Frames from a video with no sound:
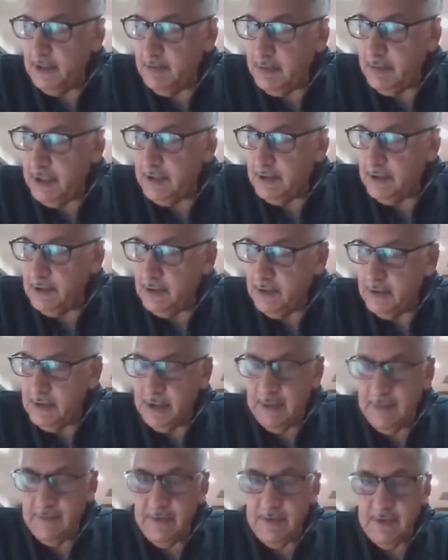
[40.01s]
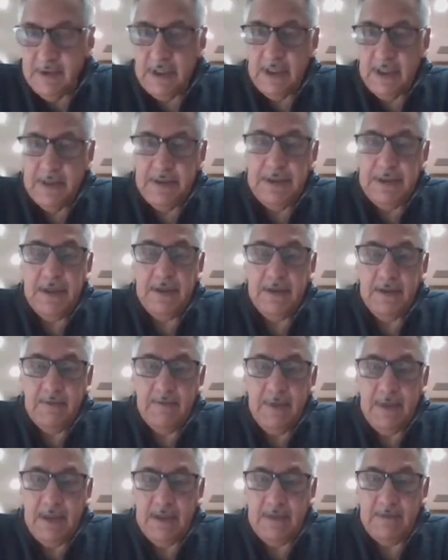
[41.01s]
the president could have looked outside
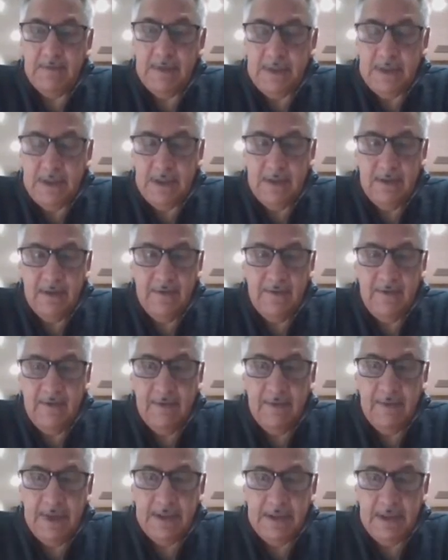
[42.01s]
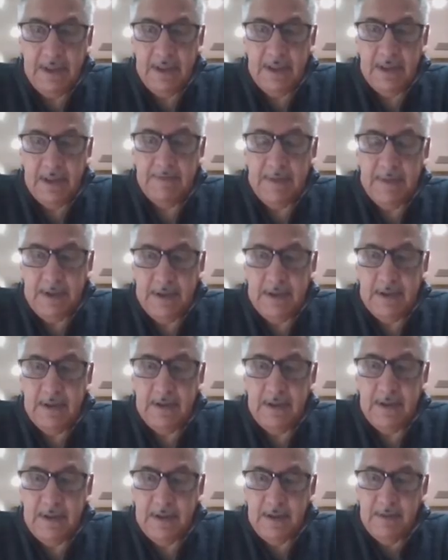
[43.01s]
of parliament and looked for better
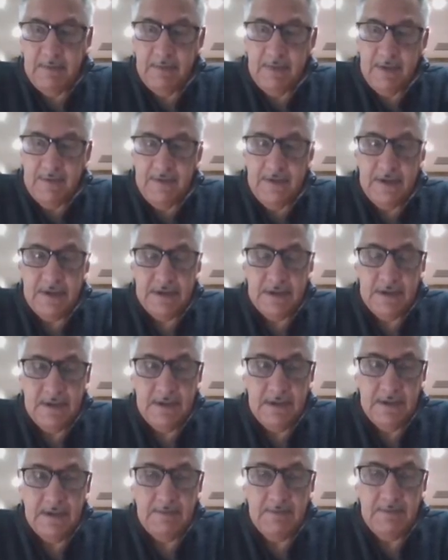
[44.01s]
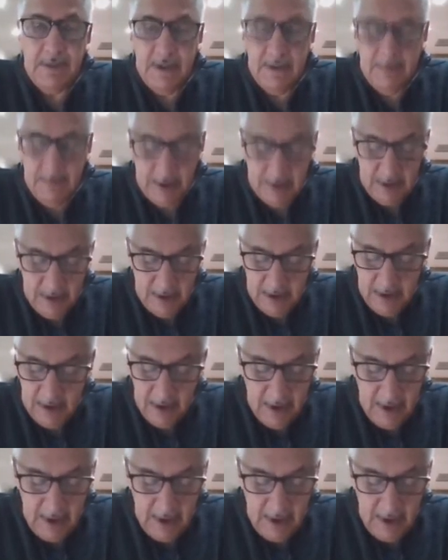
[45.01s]
expertise and professional people,